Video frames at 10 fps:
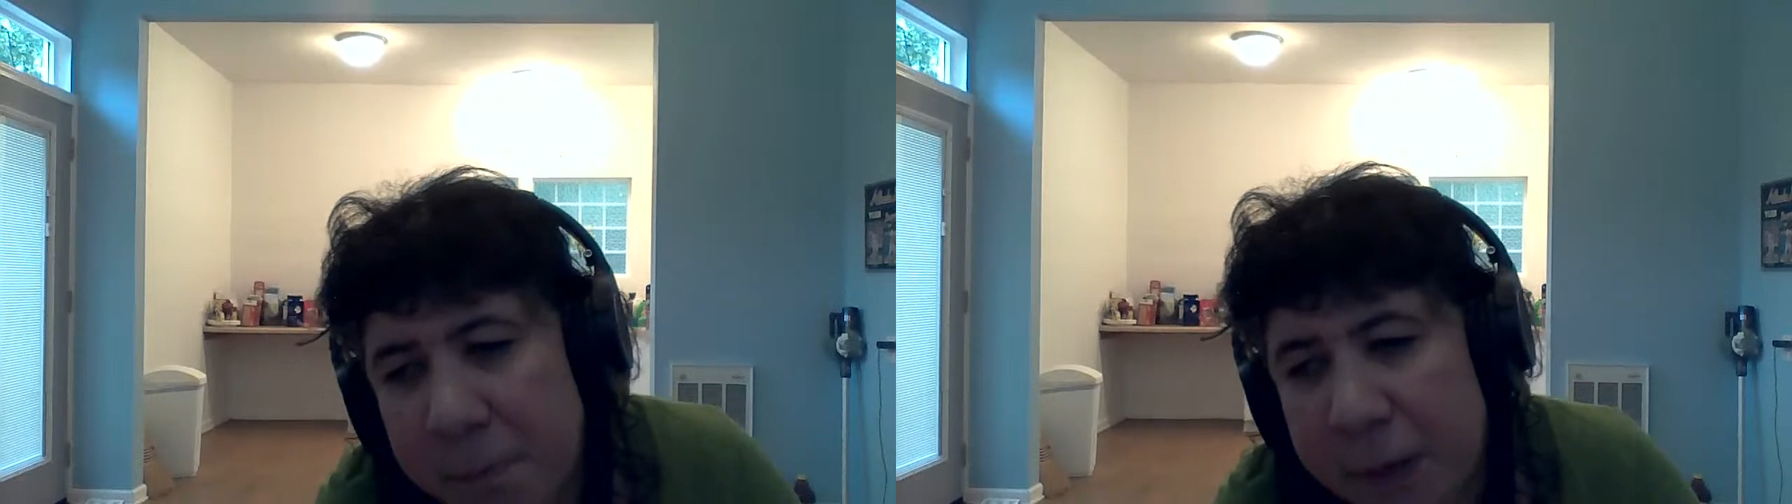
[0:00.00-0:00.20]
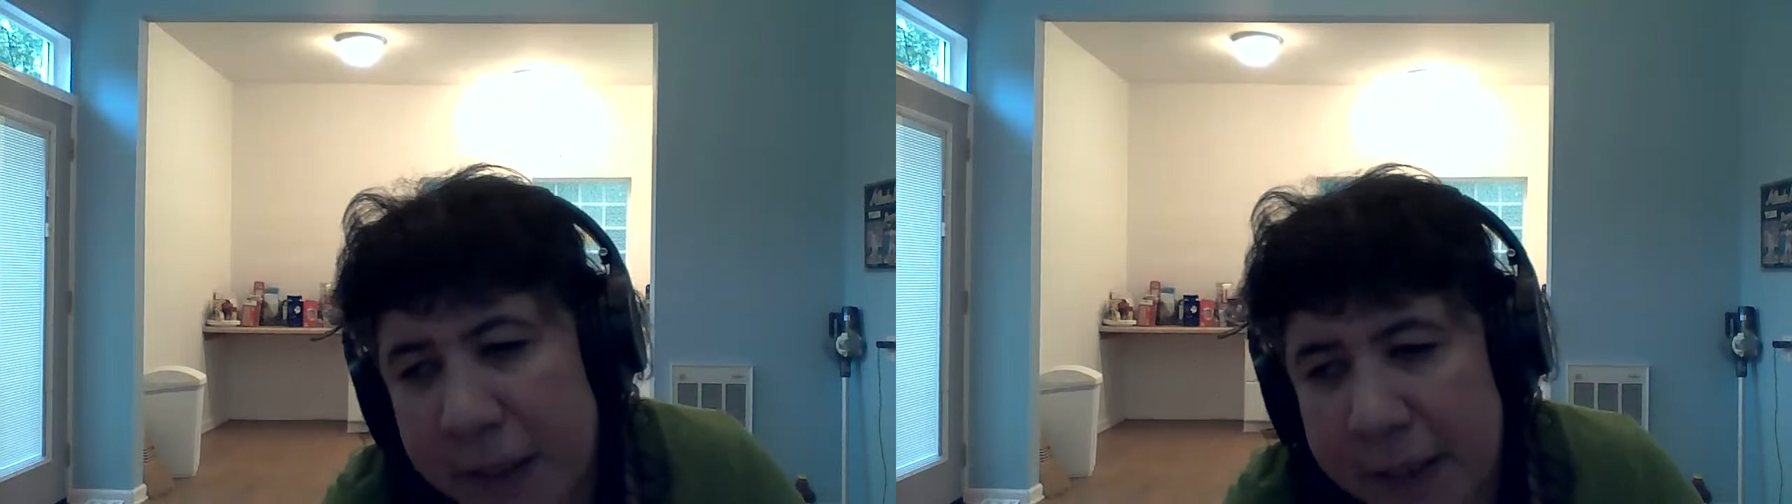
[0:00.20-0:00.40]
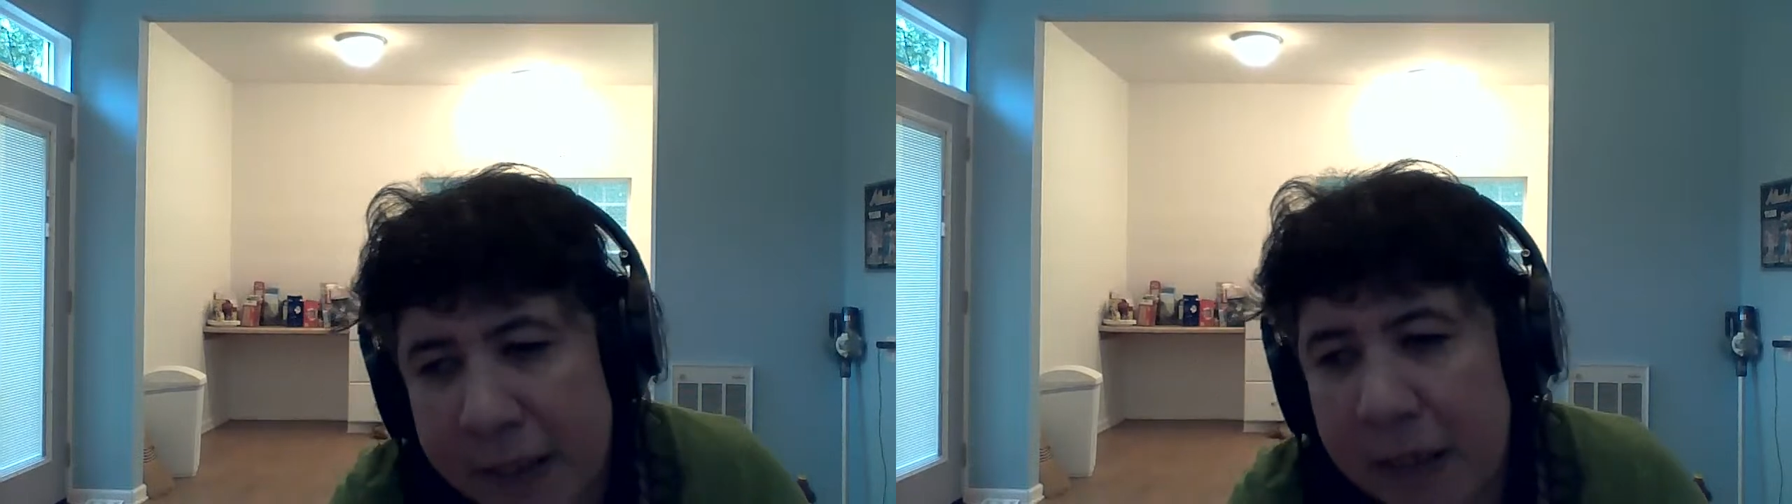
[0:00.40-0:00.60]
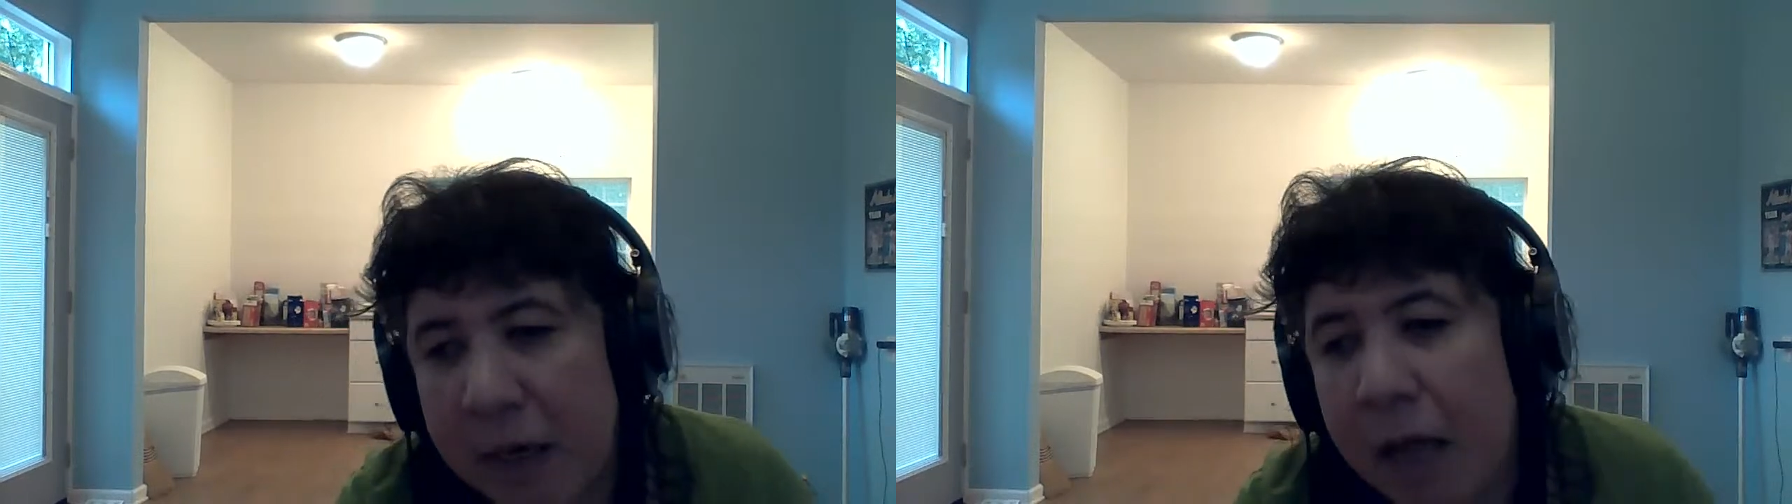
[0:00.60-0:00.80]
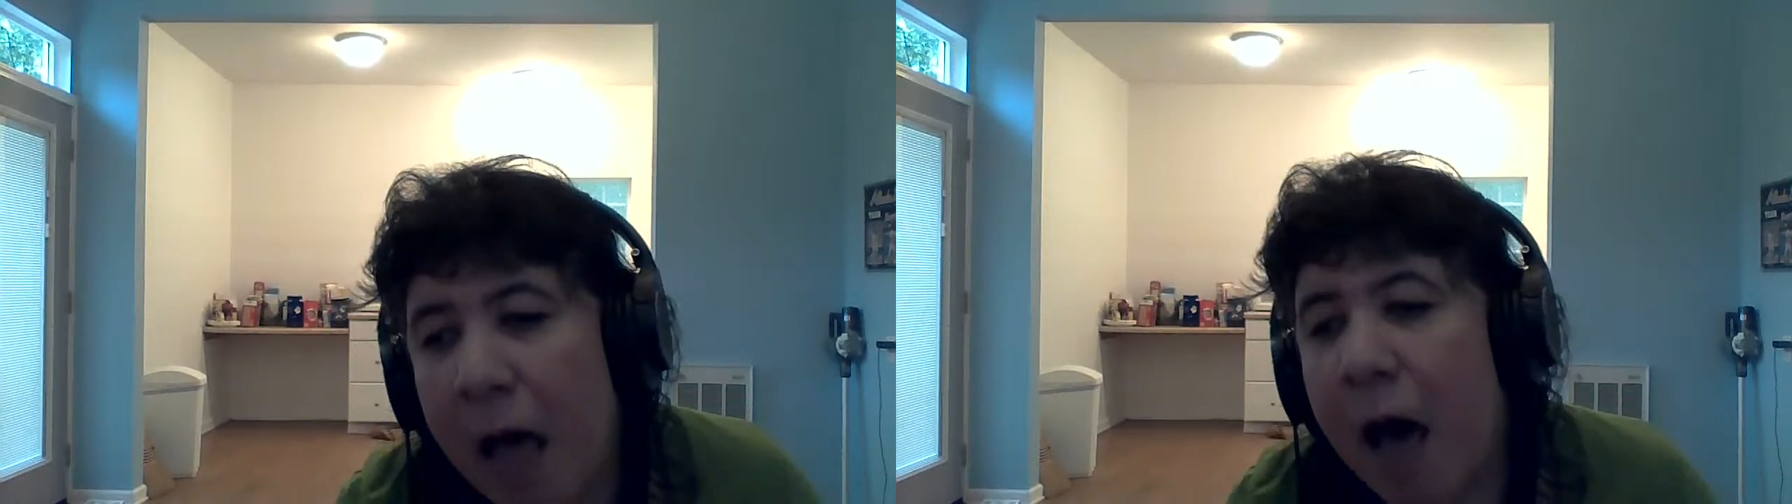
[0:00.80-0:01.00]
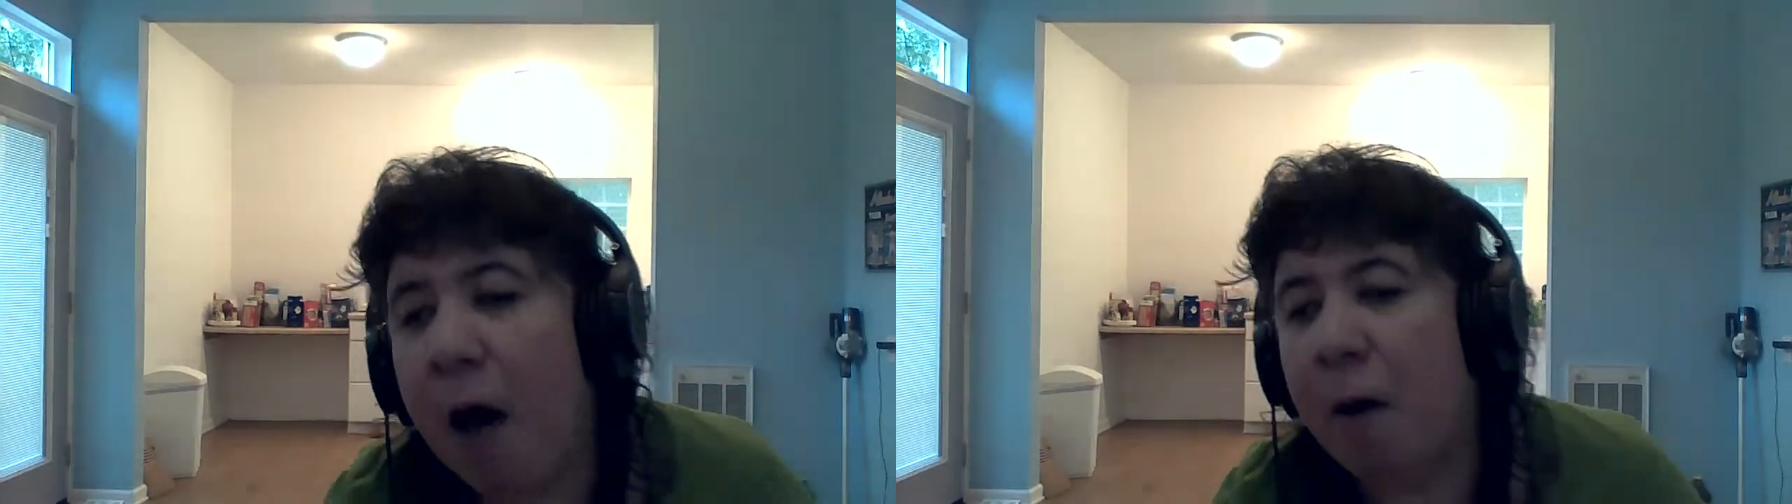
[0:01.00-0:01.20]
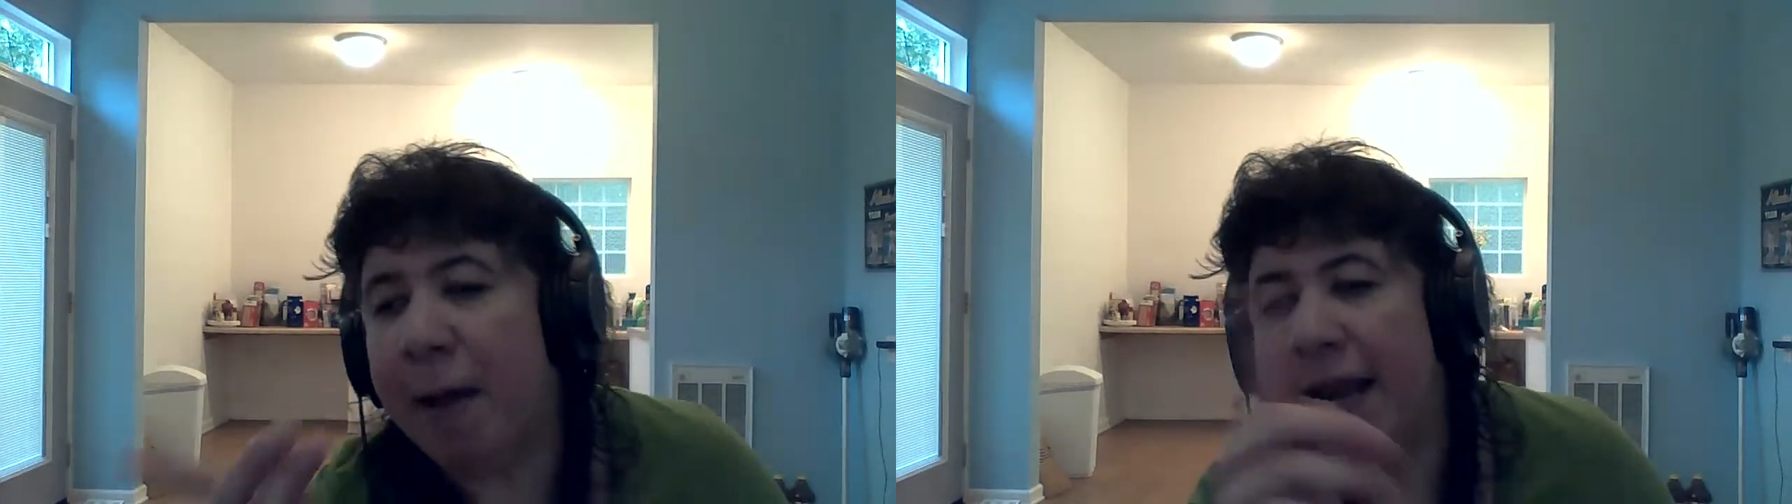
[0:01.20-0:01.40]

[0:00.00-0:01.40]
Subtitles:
But, oh,